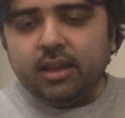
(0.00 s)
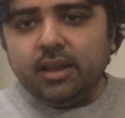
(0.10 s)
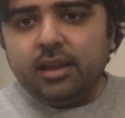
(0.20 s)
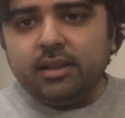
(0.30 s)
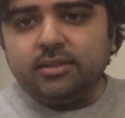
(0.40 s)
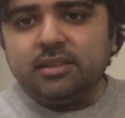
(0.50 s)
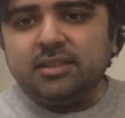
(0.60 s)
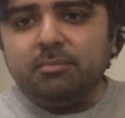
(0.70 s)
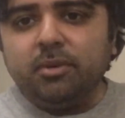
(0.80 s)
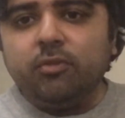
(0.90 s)
is the
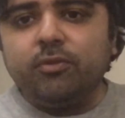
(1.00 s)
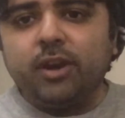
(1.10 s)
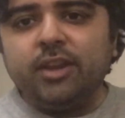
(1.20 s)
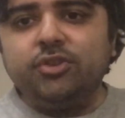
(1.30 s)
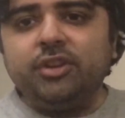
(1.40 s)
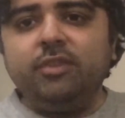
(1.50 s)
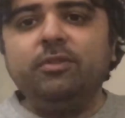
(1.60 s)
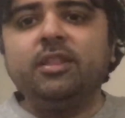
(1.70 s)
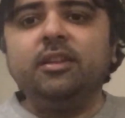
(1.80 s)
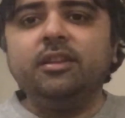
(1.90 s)
symbol of tragedy
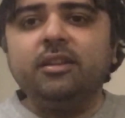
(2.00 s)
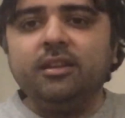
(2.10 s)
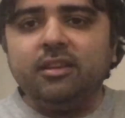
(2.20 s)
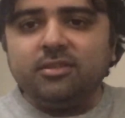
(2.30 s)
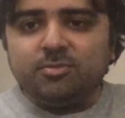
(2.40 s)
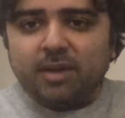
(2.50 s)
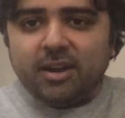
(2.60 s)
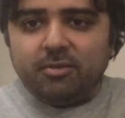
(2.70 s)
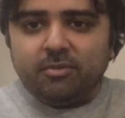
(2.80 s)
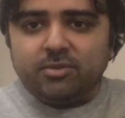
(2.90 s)
within
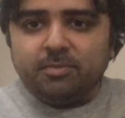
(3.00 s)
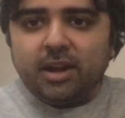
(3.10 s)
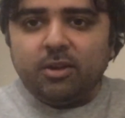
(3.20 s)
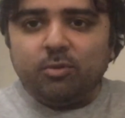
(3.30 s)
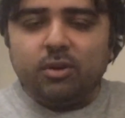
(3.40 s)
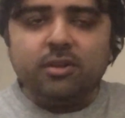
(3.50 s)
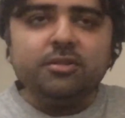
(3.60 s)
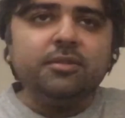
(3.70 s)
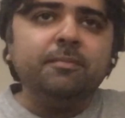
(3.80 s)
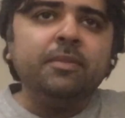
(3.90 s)

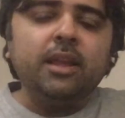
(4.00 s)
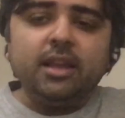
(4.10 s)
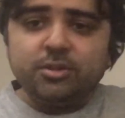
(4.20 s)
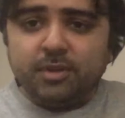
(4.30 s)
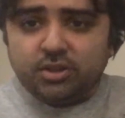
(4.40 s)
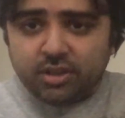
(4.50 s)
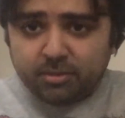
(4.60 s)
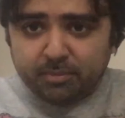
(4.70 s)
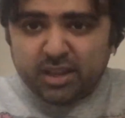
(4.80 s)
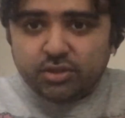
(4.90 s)
Spider-Verse, especially
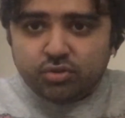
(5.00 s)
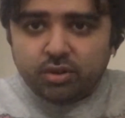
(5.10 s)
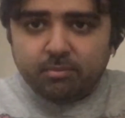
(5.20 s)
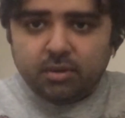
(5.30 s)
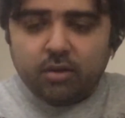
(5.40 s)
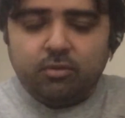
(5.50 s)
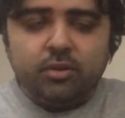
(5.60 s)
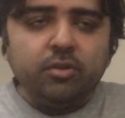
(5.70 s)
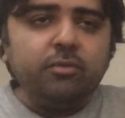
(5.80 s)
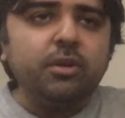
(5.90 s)
the mainstream Marvel
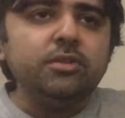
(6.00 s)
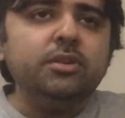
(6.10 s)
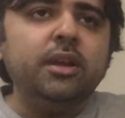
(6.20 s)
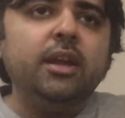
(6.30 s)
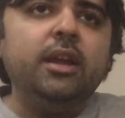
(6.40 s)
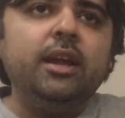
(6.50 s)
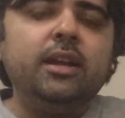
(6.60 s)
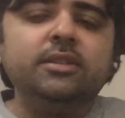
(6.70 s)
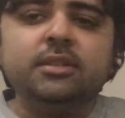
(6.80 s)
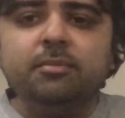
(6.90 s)
universe.
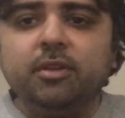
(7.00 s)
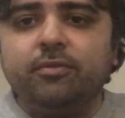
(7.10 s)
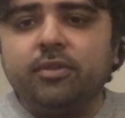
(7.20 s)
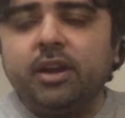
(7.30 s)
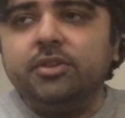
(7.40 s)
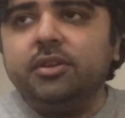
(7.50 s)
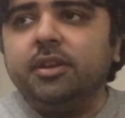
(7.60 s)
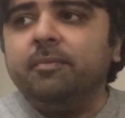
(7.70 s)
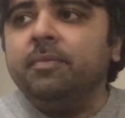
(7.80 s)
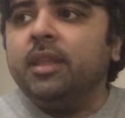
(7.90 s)
It's a symbol of tragedy.
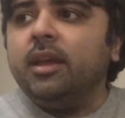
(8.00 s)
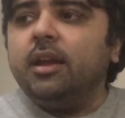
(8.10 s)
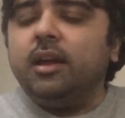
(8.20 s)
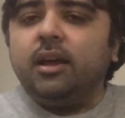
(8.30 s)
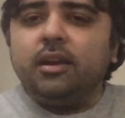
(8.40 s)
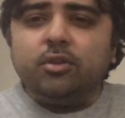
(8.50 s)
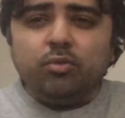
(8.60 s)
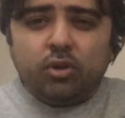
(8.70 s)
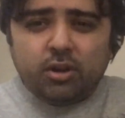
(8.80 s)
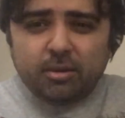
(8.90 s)
Do
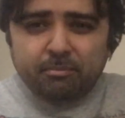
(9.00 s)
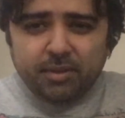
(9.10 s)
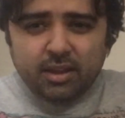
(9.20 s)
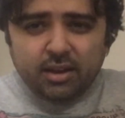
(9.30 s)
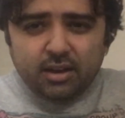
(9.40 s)
not compare